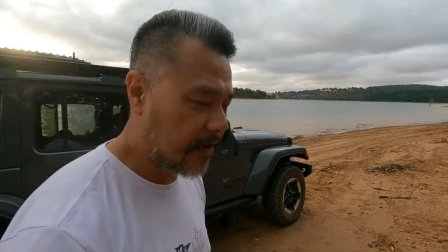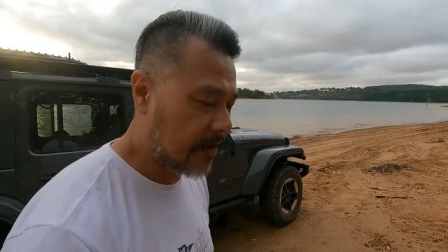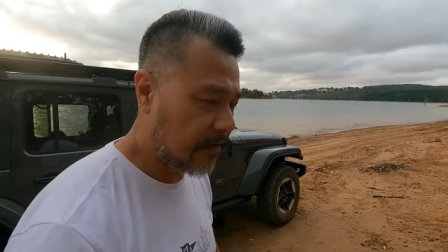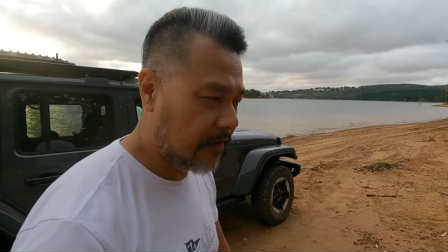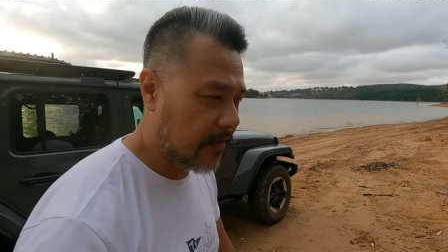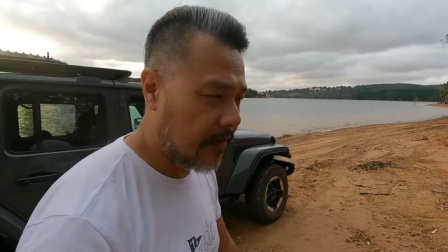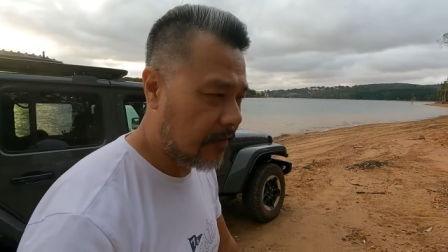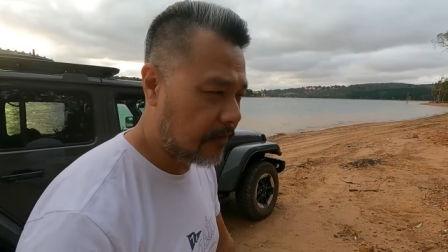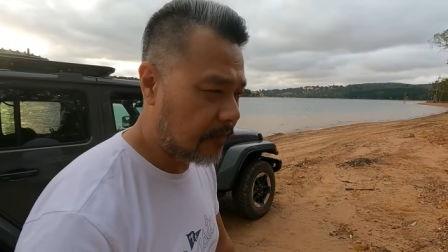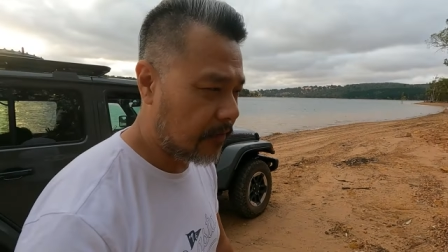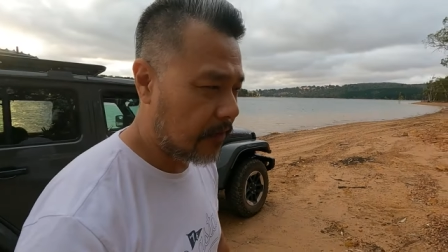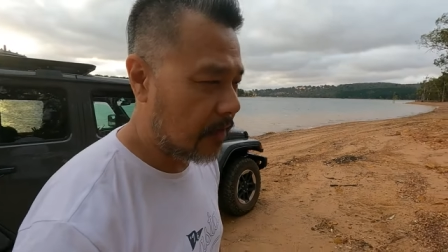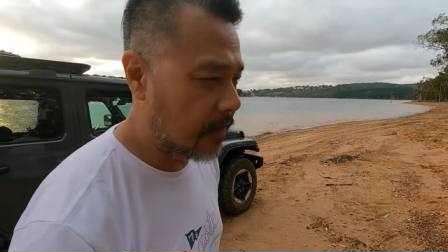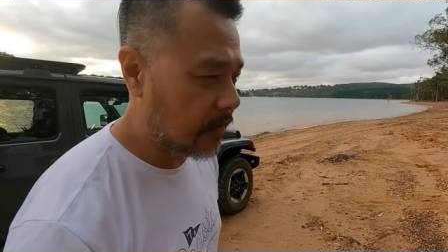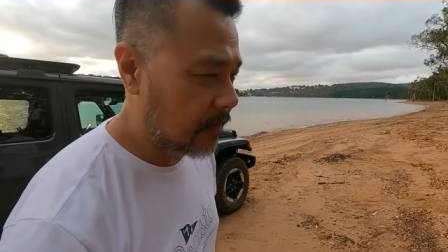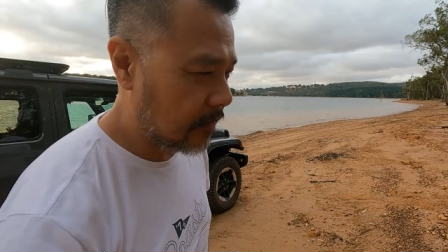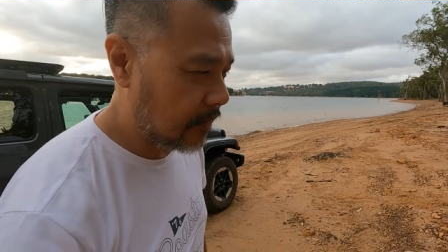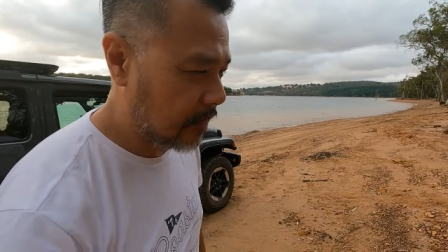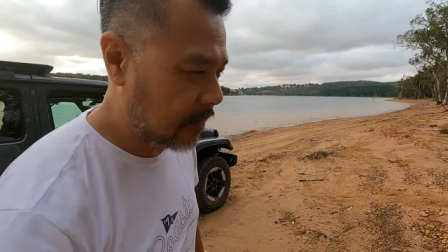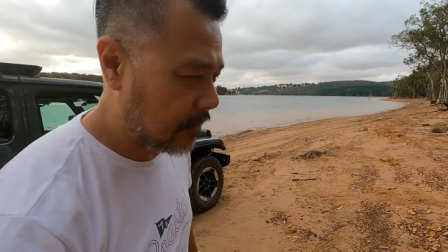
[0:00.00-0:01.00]
I can uh,
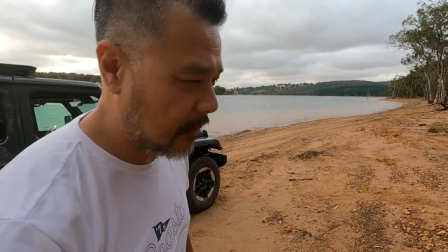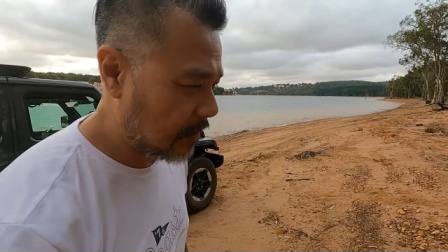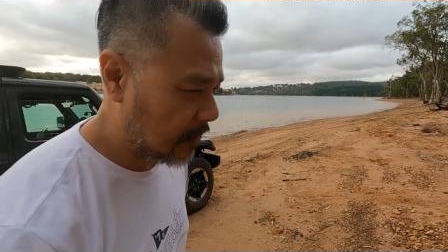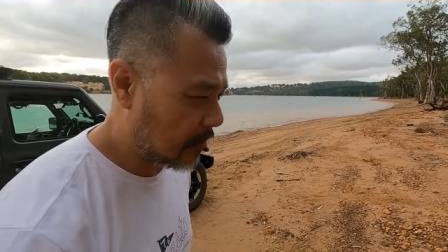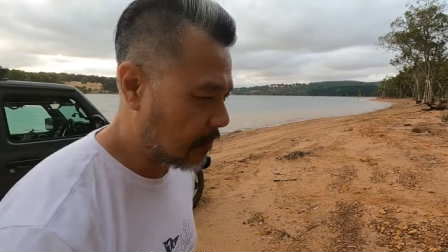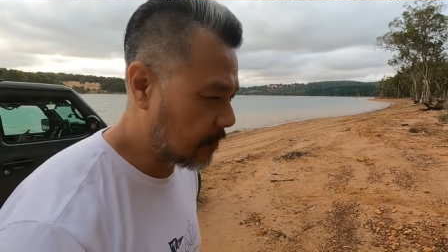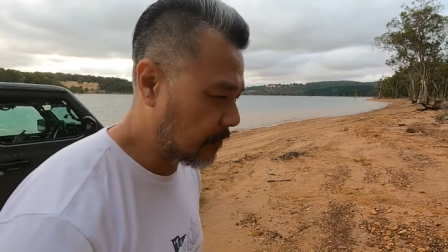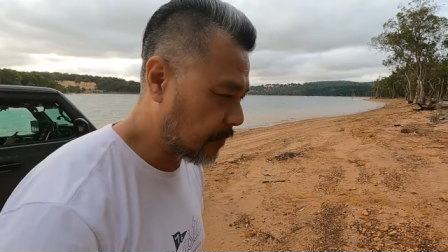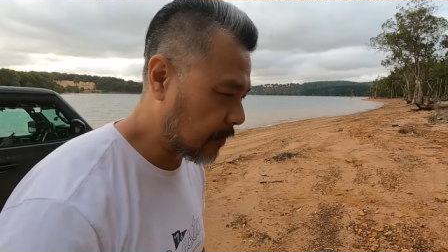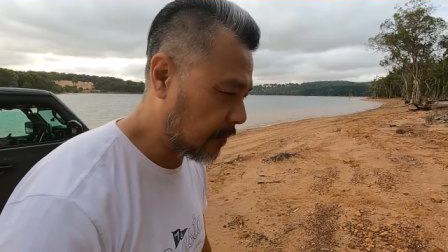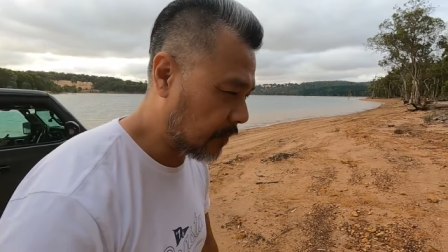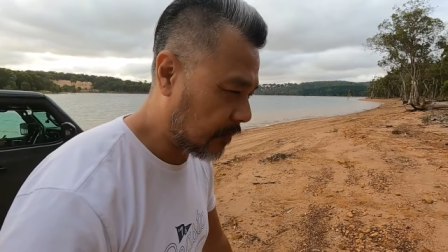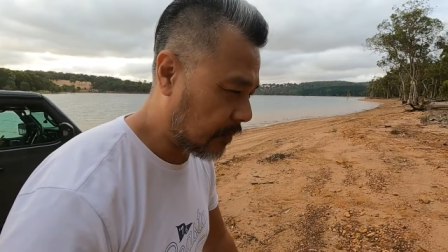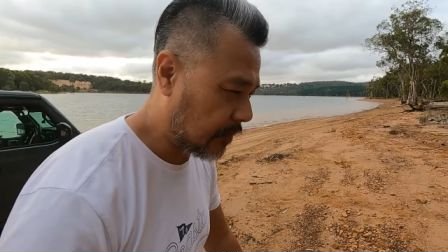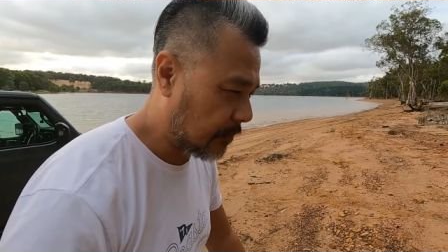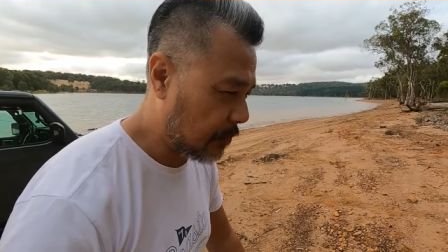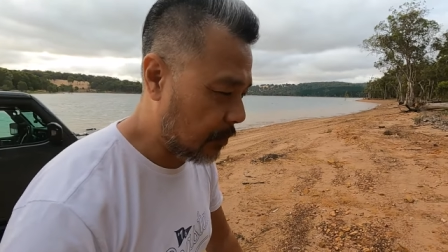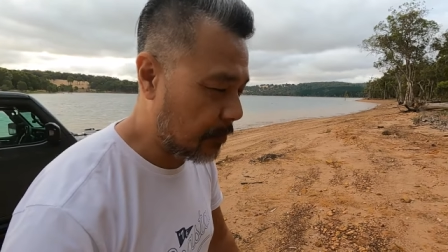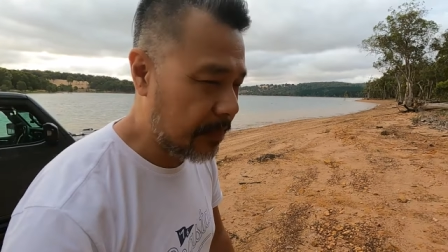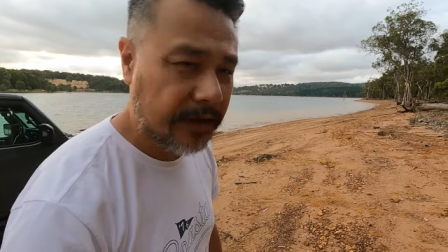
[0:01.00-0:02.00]
find the um,
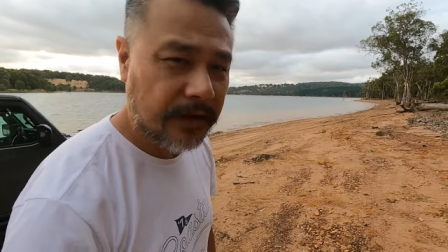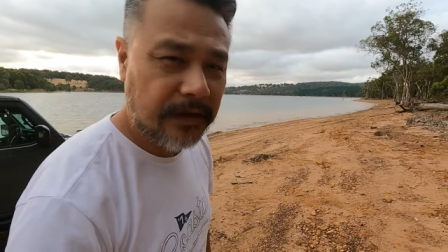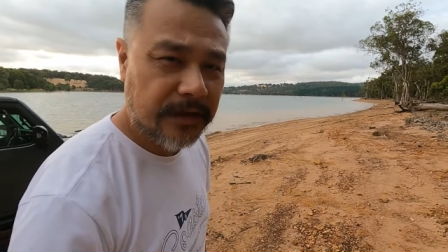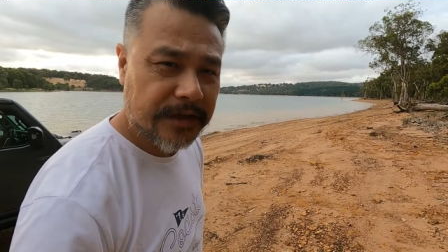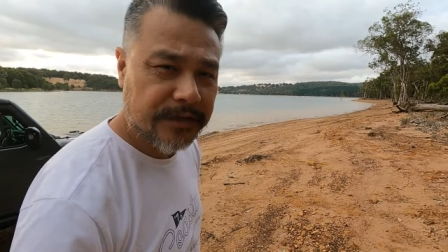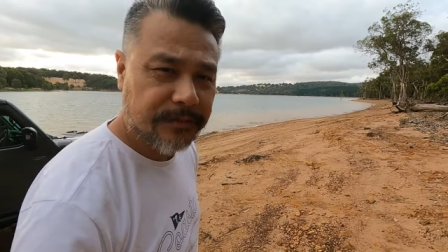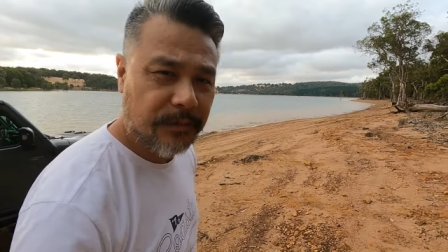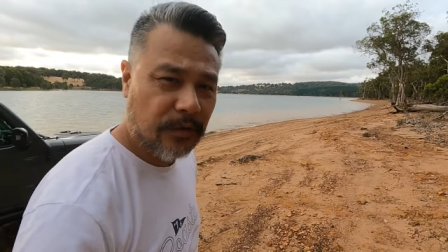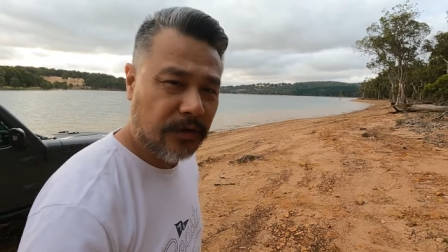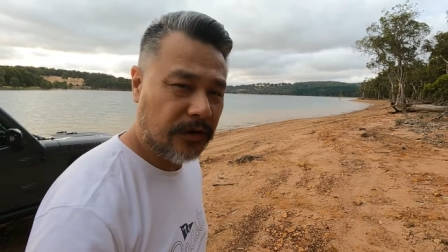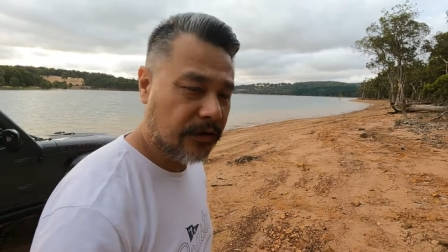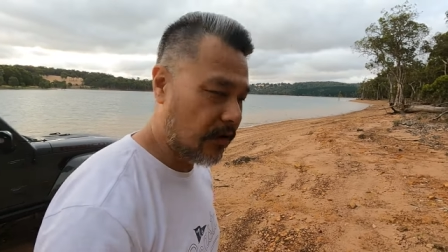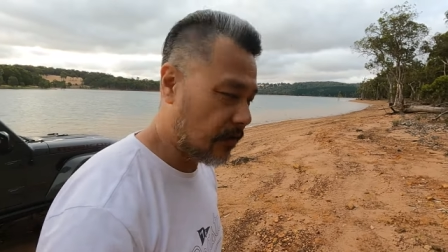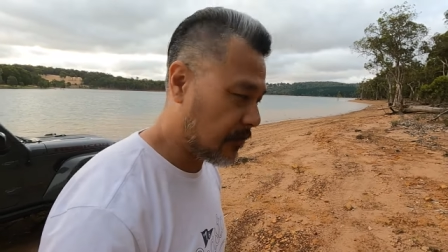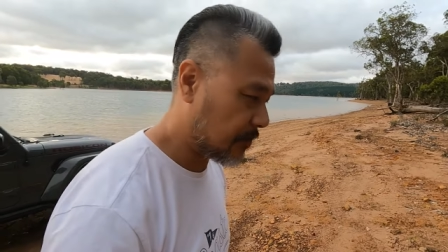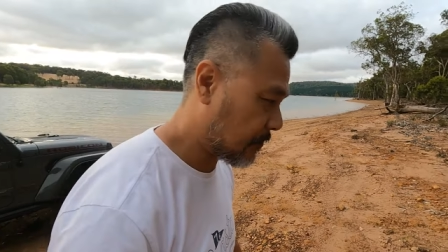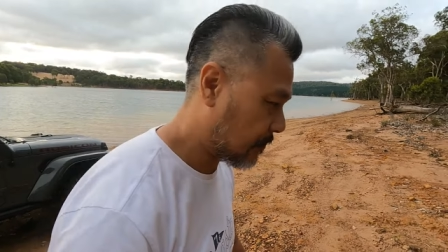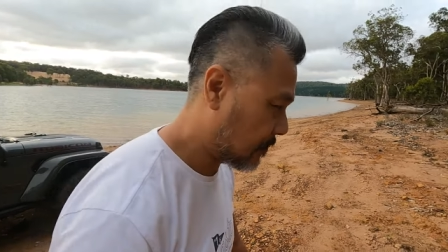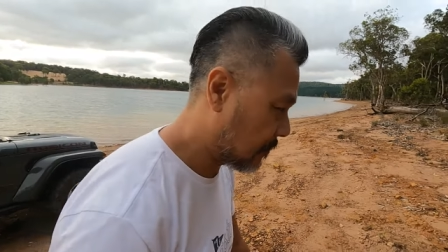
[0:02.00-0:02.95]
the propeller that's broken off.